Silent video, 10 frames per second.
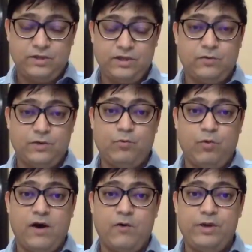We
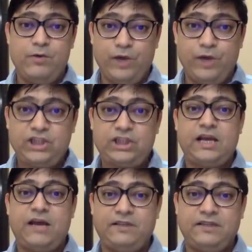wish
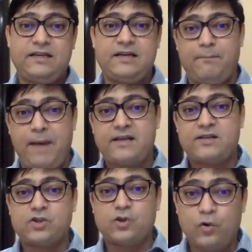everything come back
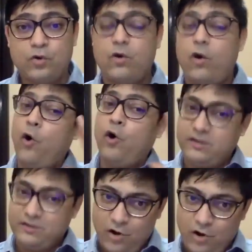soon,
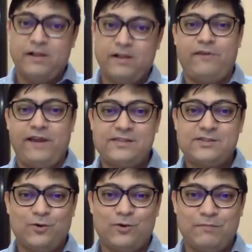old normal very
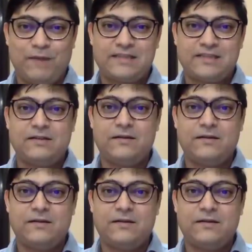soon, but